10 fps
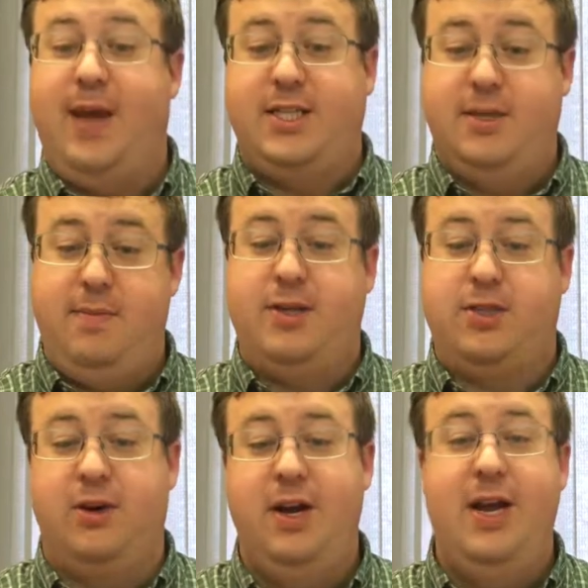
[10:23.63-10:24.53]
that
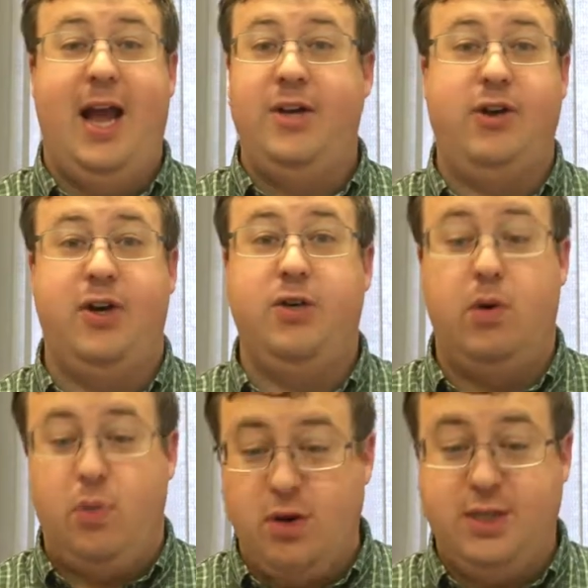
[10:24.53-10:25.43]
semester and try to do
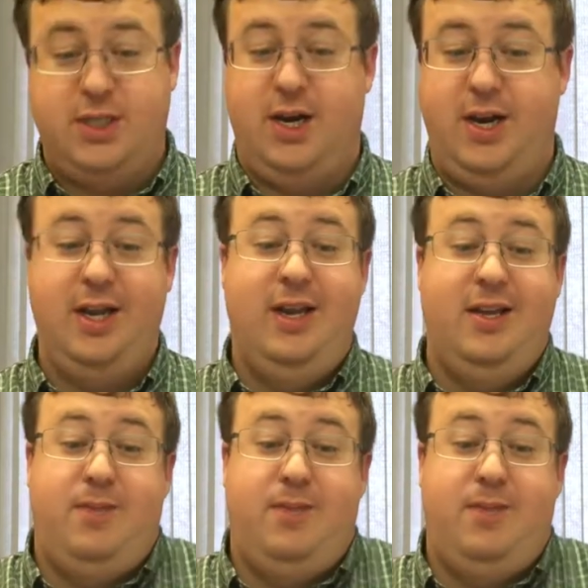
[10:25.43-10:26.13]
a word study,